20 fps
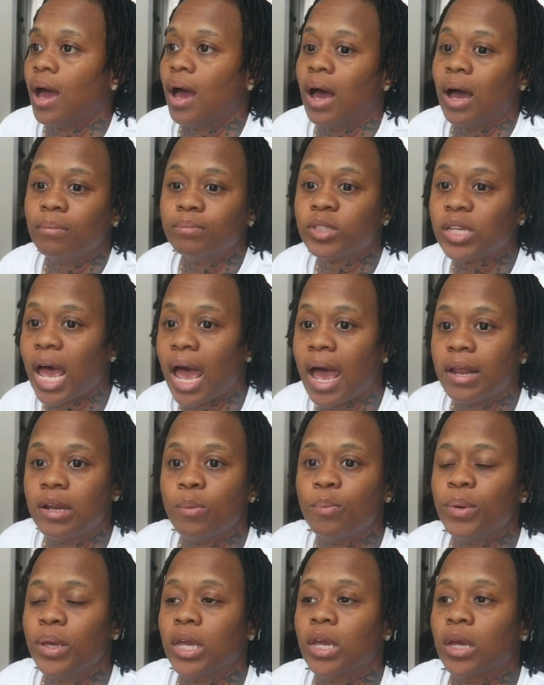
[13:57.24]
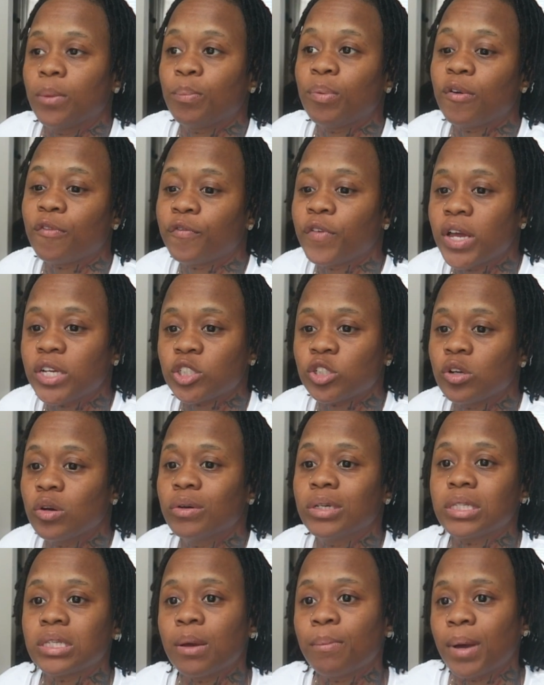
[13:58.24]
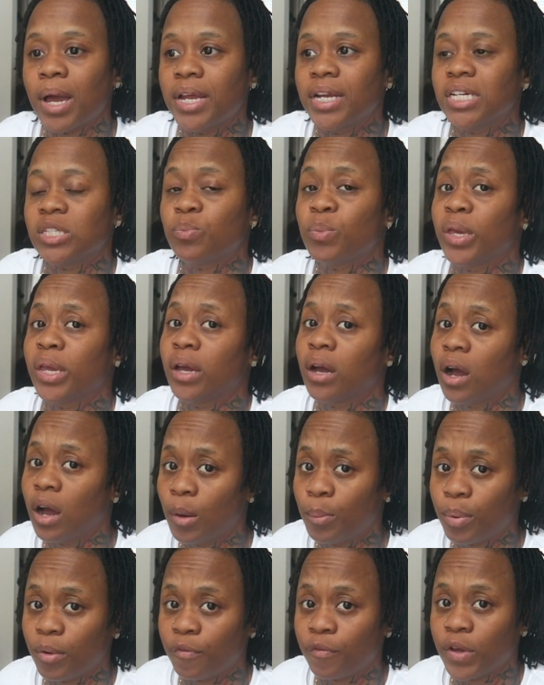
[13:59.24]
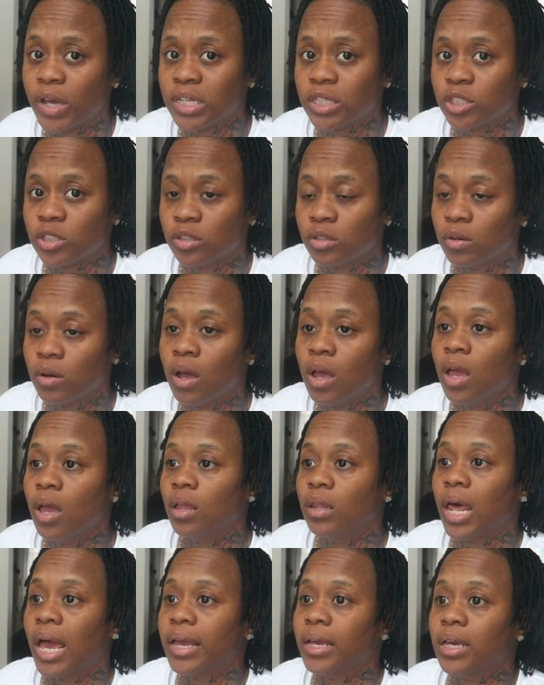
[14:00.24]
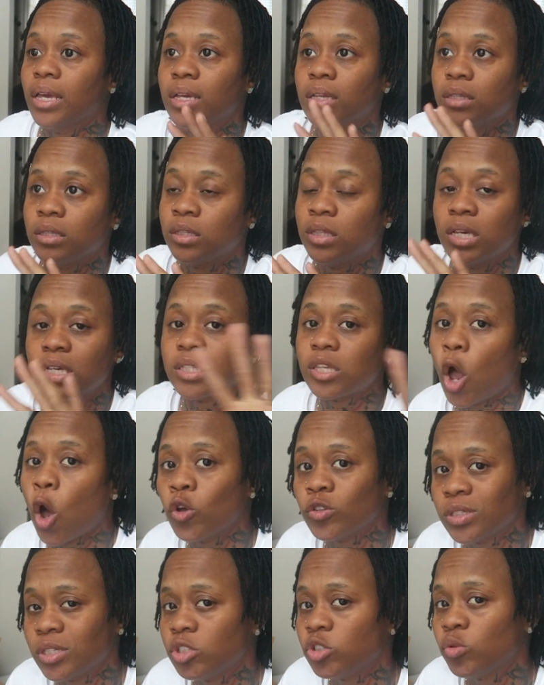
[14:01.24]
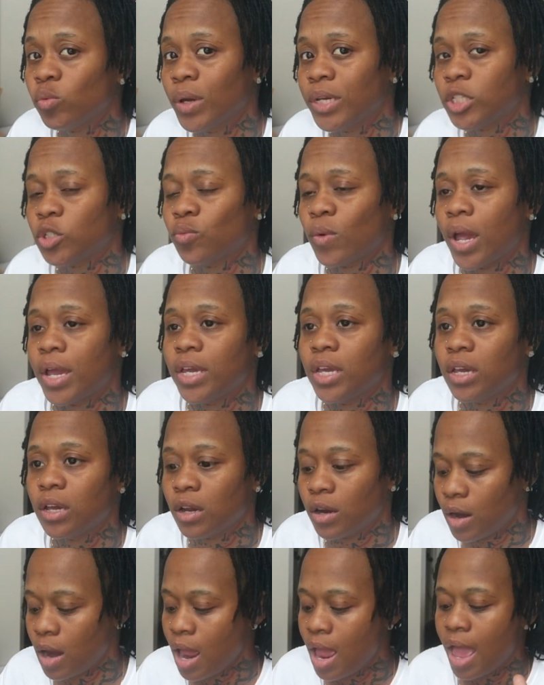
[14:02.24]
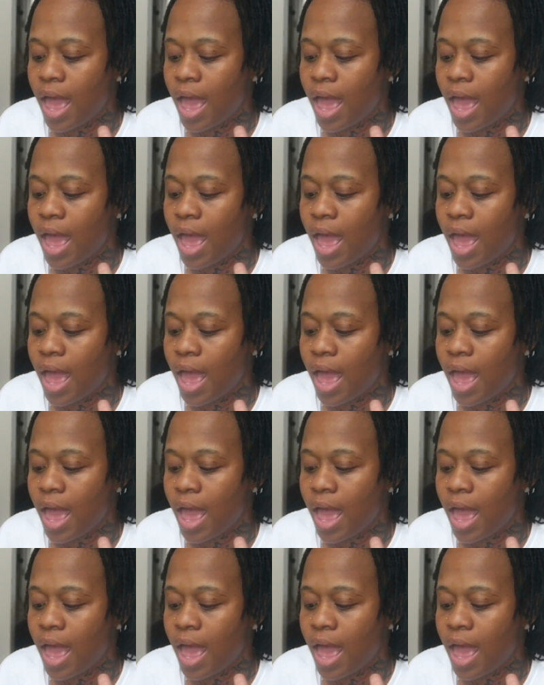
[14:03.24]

I'm tired of being professional with somebody that's being unprofessional. Like, this whole situation right here